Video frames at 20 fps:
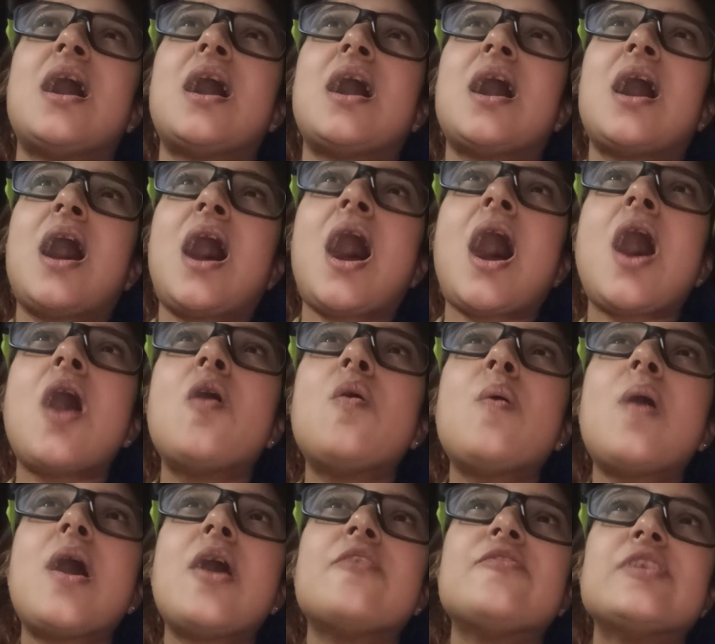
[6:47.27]
how
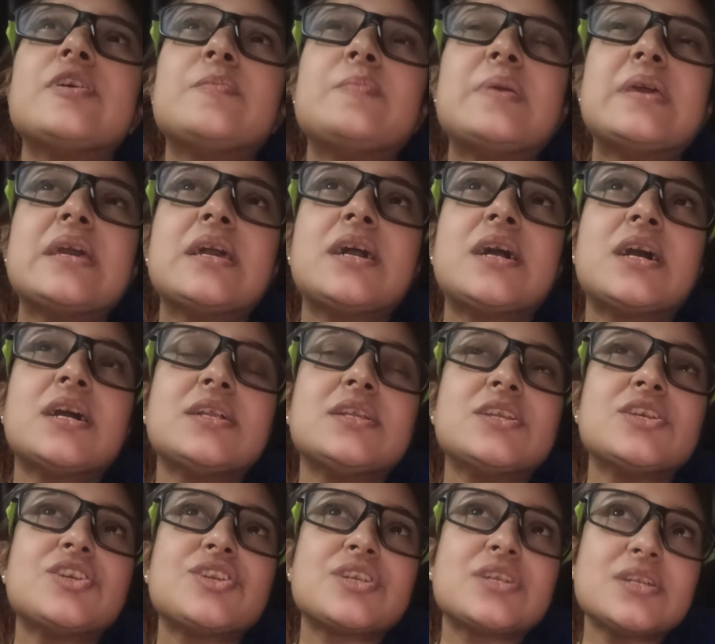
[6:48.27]
are we being
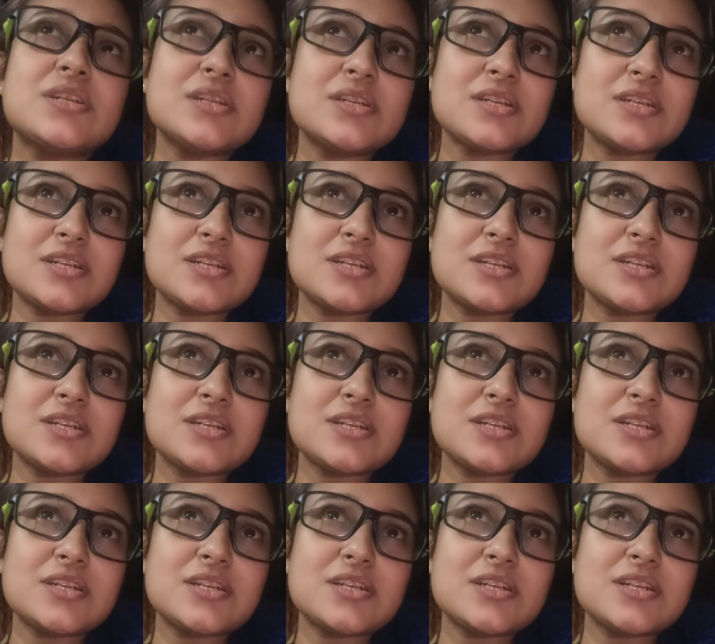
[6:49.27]
conditioned?